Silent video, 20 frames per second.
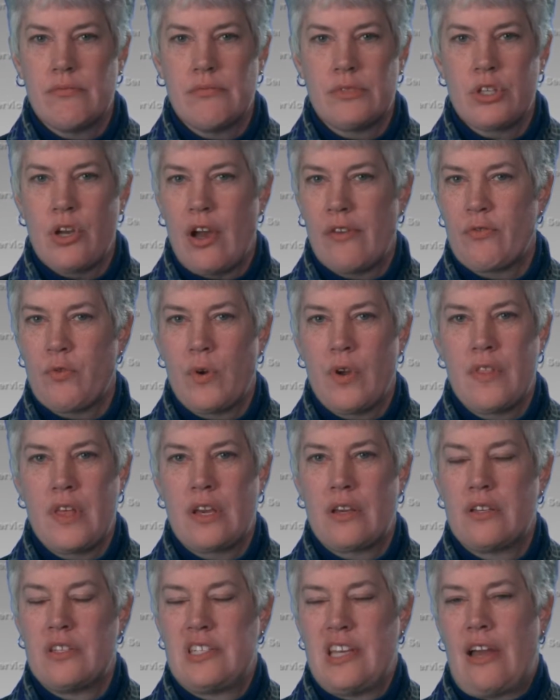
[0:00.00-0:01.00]
software
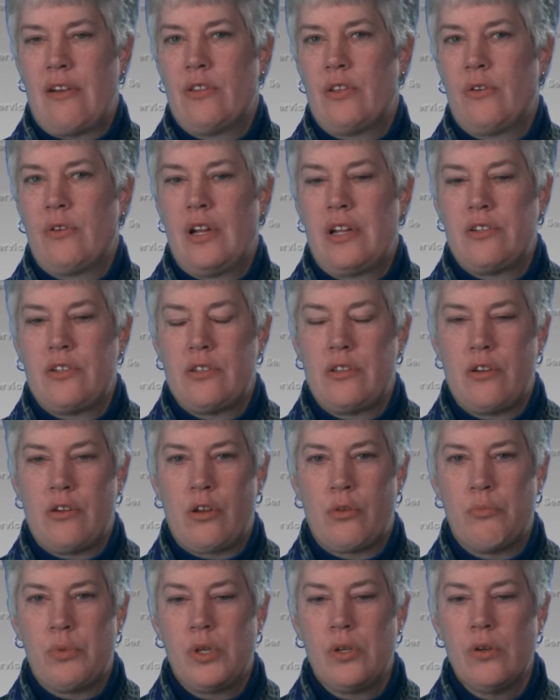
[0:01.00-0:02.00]
they could download onto their
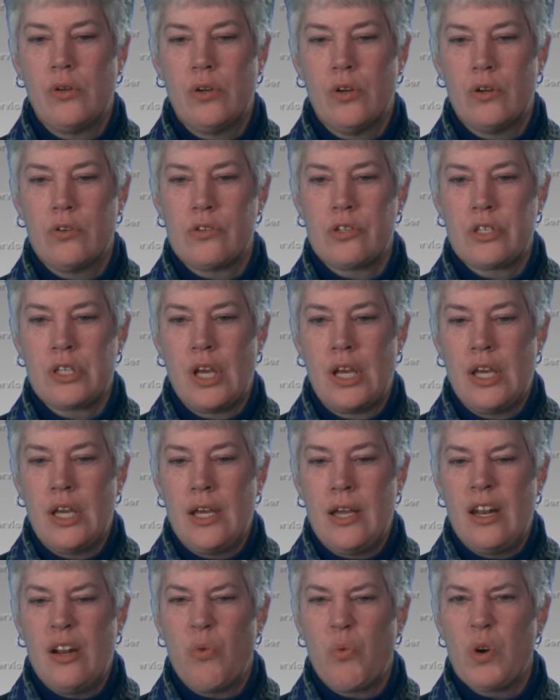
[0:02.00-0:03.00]
computers,
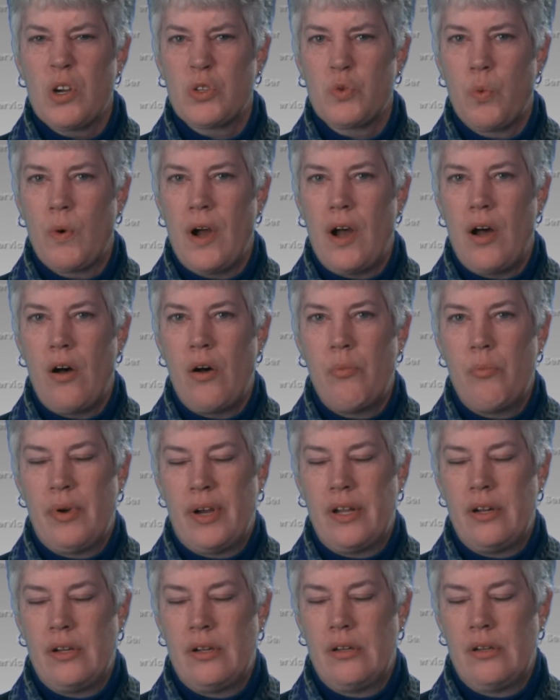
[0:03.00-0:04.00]
and it worked well,
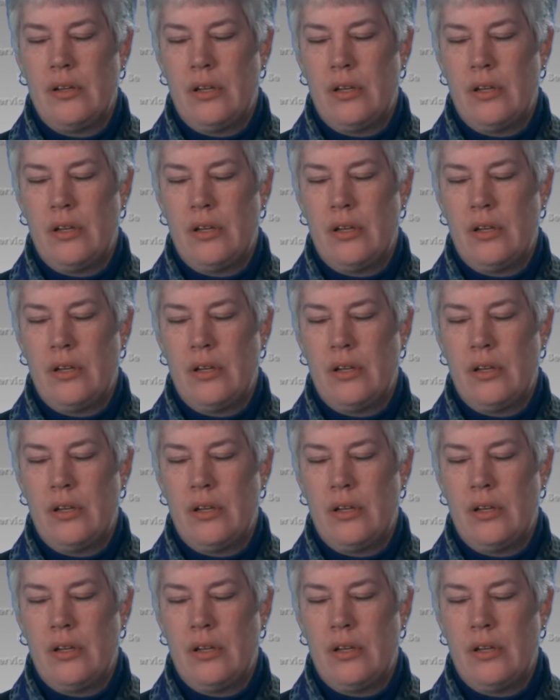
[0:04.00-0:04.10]
but